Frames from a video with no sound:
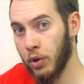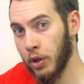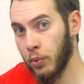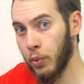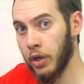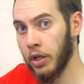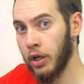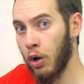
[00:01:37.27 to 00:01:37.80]

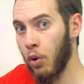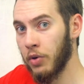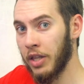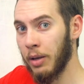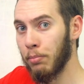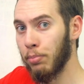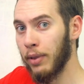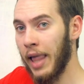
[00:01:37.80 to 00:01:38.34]
We're gonna go
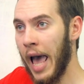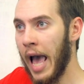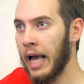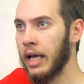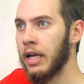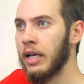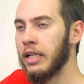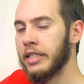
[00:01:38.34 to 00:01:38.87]
with a
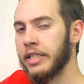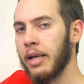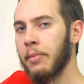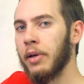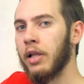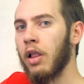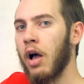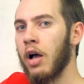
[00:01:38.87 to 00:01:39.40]
black
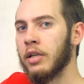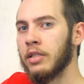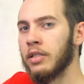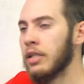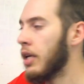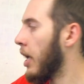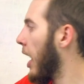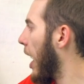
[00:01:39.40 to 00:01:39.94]

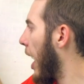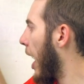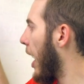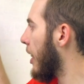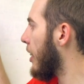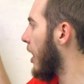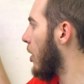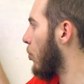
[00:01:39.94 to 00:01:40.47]
semi-gloss,
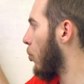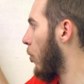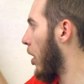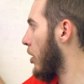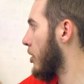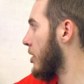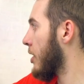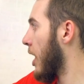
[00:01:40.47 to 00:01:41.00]
and then
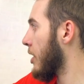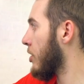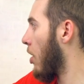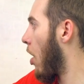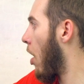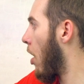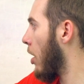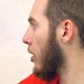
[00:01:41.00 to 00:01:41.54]
once that's
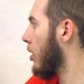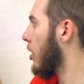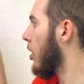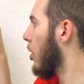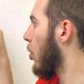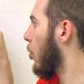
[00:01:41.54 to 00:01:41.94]
on,